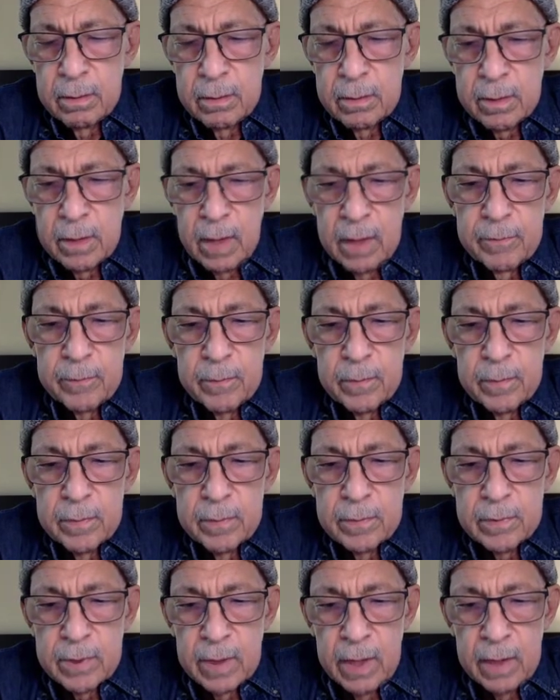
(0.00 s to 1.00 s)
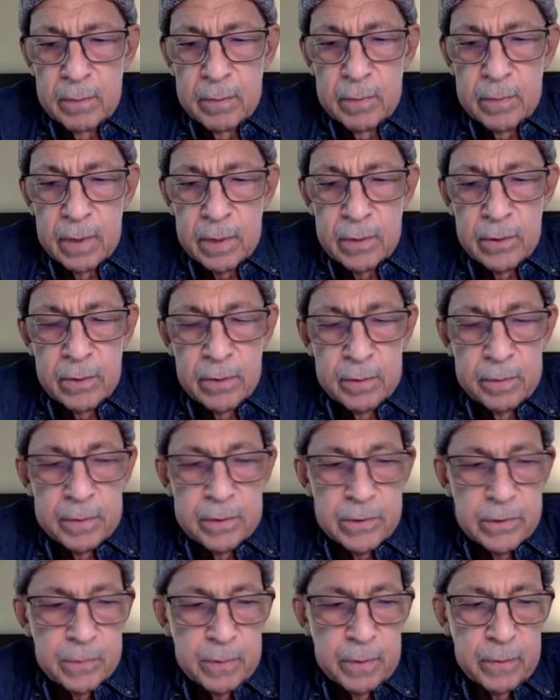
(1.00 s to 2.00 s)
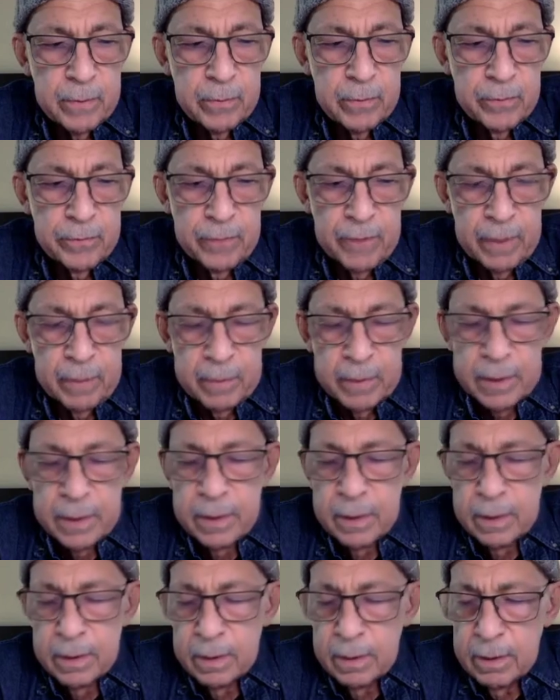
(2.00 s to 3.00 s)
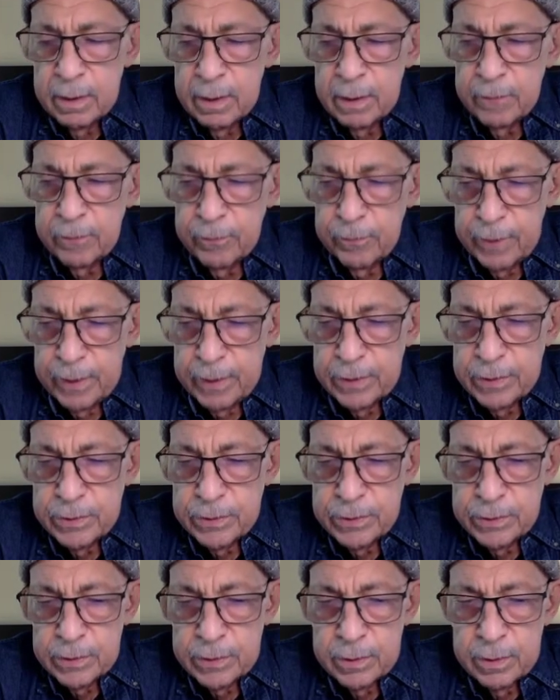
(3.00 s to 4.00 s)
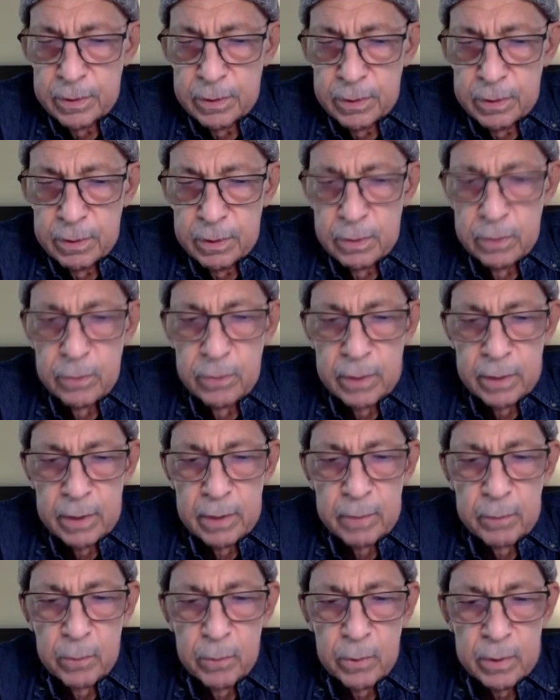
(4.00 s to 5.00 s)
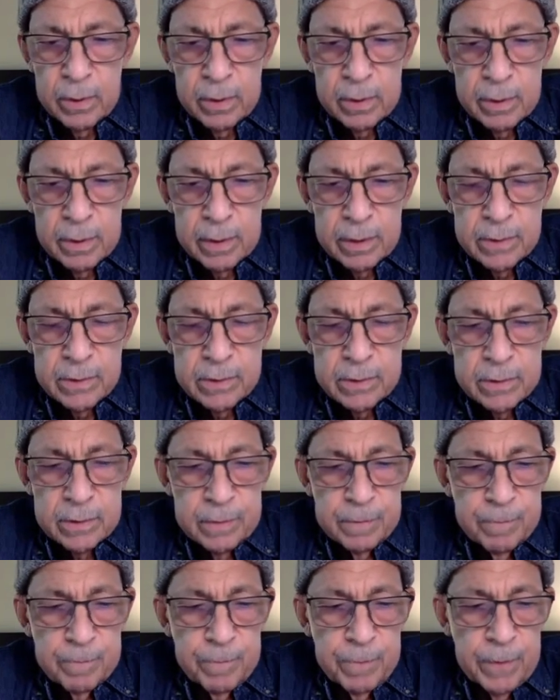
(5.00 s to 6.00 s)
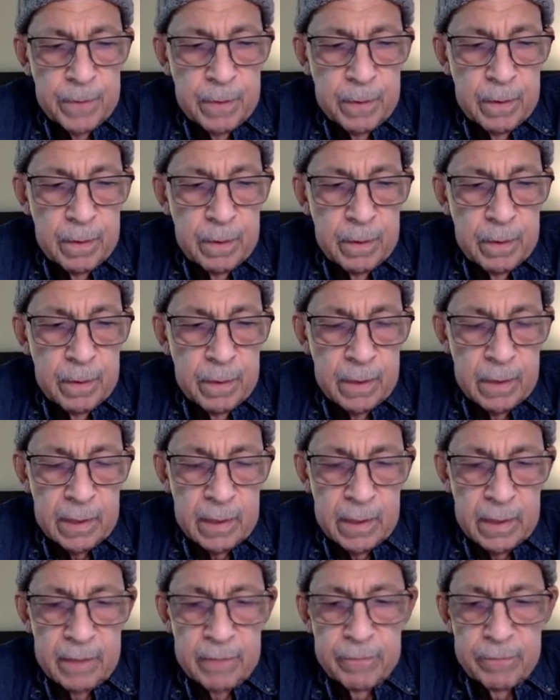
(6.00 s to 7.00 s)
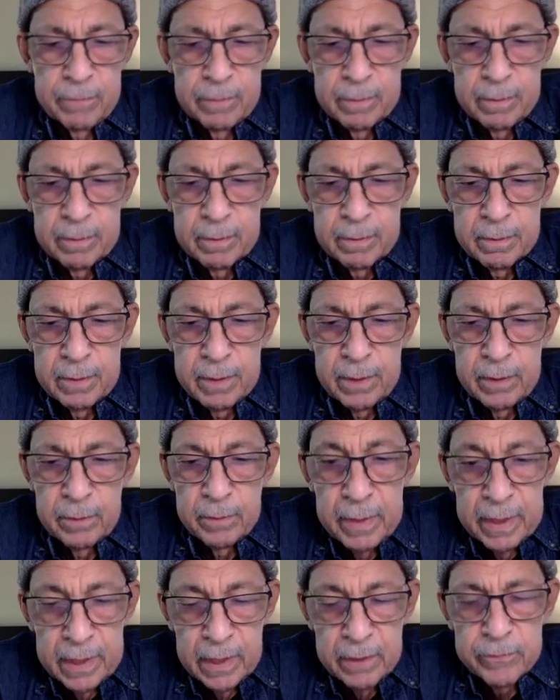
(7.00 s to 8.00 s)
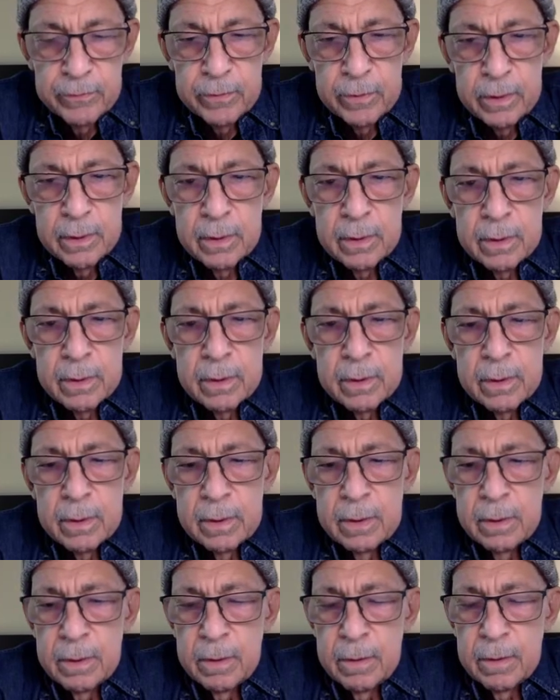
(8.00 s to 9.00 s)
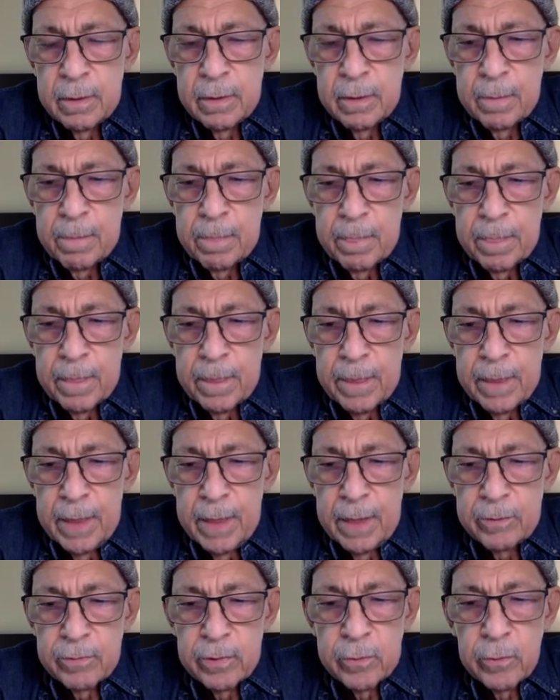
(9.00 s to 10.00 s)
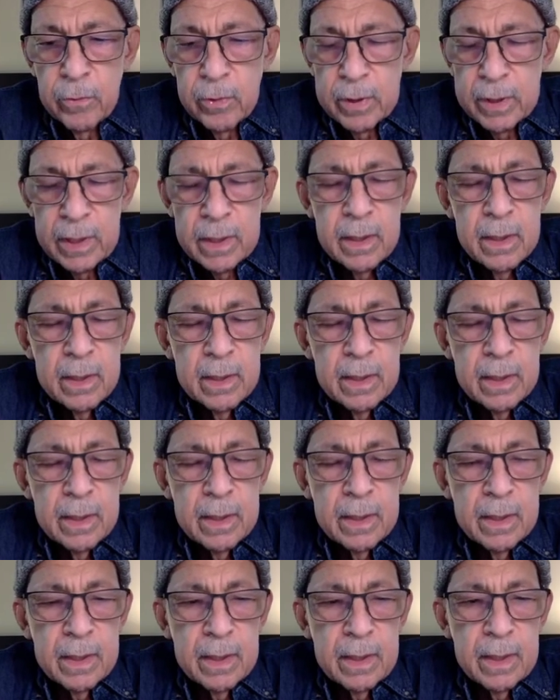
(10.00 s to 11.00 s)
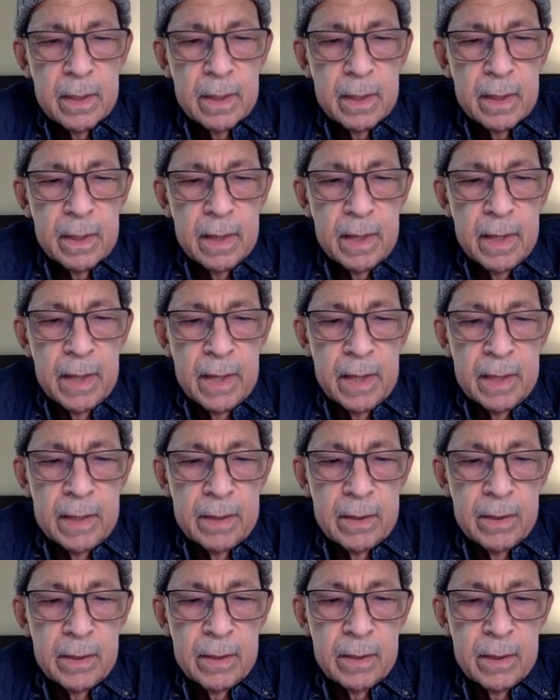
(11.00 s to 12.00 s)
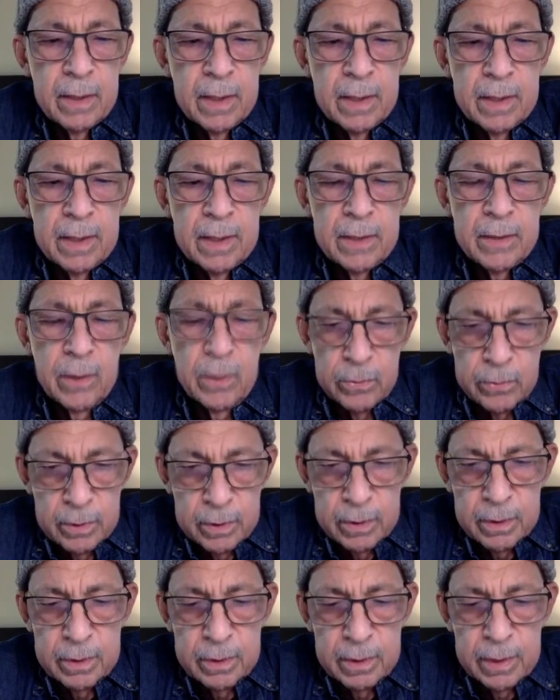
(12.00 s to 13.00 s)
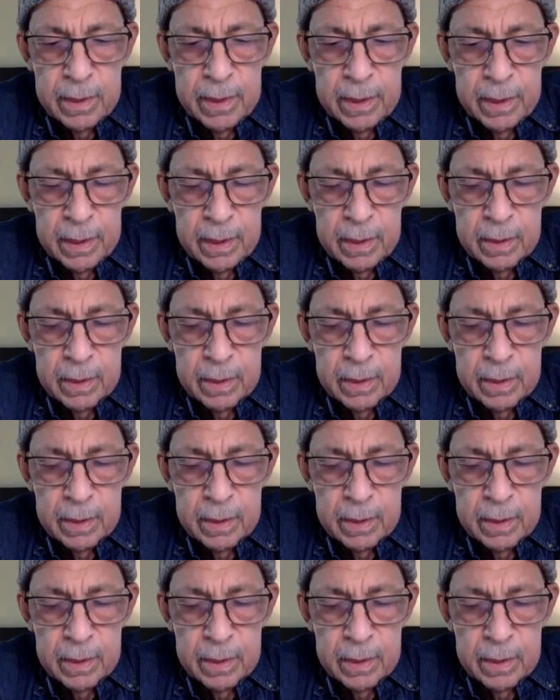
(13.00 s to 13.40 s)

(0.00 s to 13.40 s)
time that could have been spent with family and friends, doing the important things in life that are meaningful and rewarding, and they don't. They